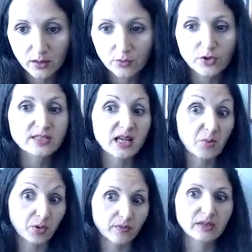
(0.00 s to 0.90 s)
For
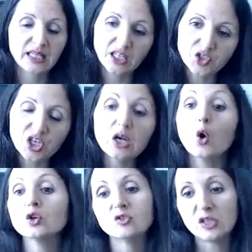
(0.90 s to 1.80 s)
example, ići,
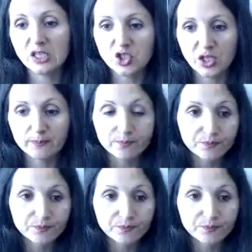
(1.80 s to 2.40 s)
otići.